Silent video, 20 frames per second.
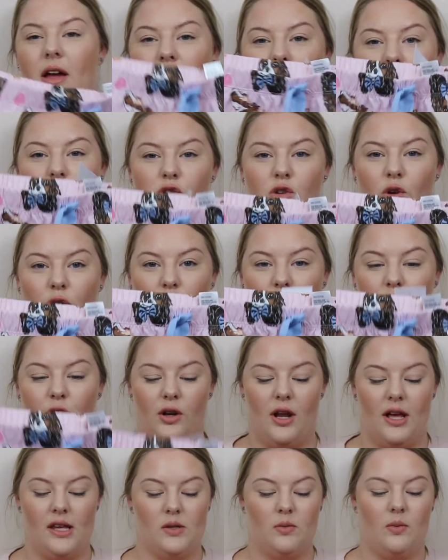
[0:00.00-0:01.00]
and so
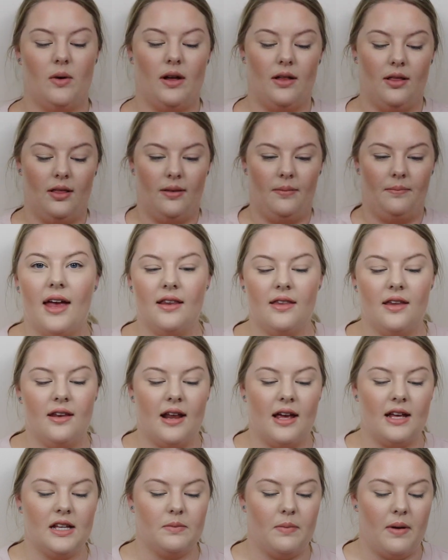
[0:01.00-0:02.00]
cute as well. And the
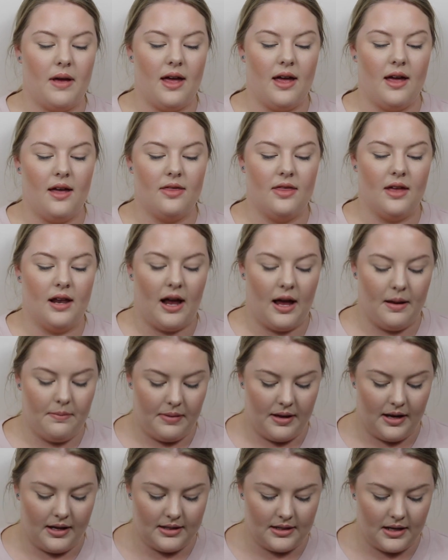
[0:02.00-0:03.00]
next pair that I
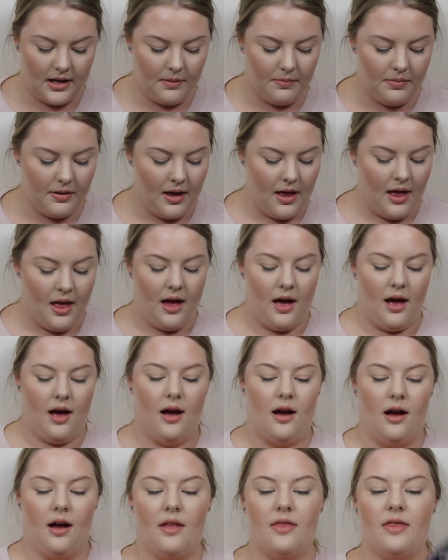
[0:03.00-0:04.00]
picked up
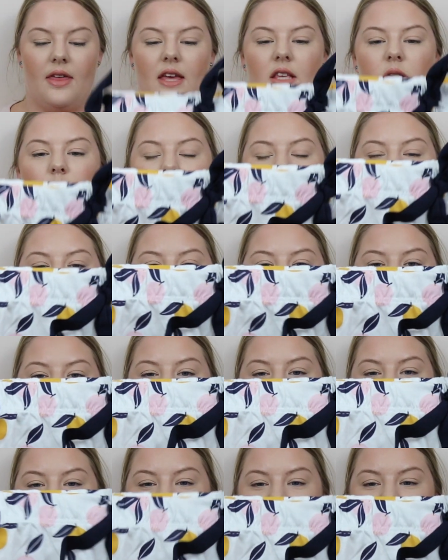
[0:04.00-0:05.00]
are these ones. So
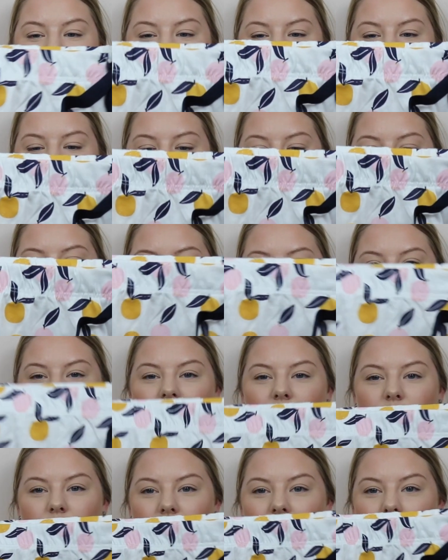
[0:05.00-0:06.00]
they just have
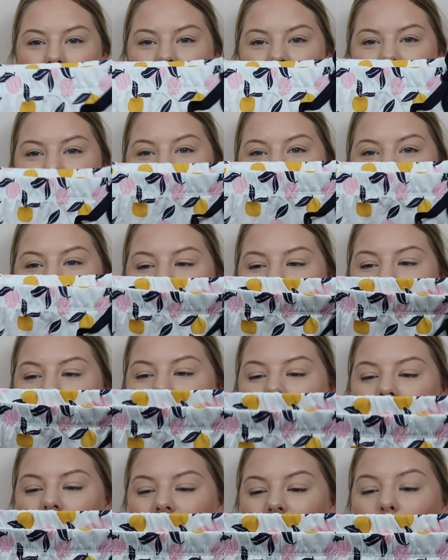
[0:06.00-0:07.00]
little lemons on
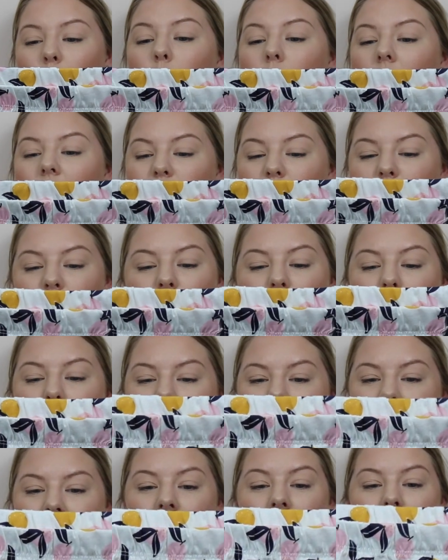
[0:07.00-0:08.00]
them. They're like a white short
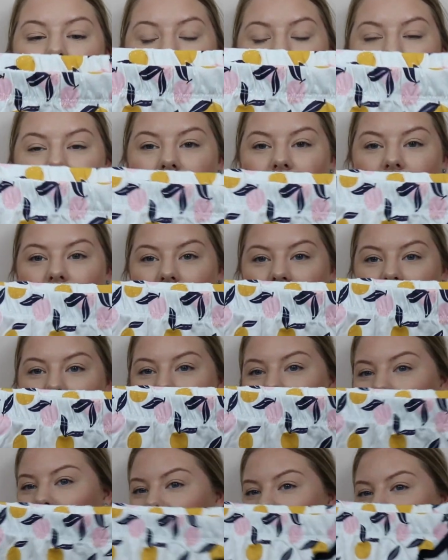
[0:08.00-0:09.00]
with pink and
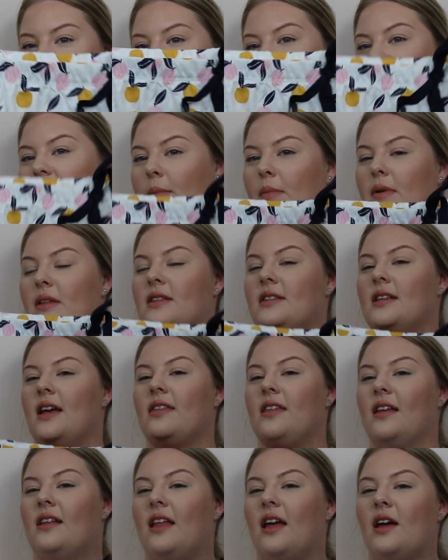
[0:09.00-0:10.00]
orange lemons. I
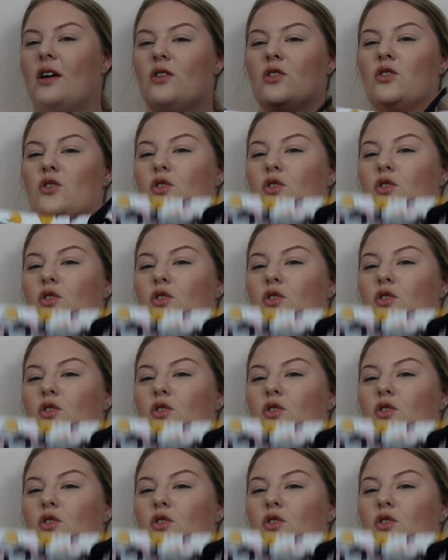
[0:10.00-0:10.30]
think they are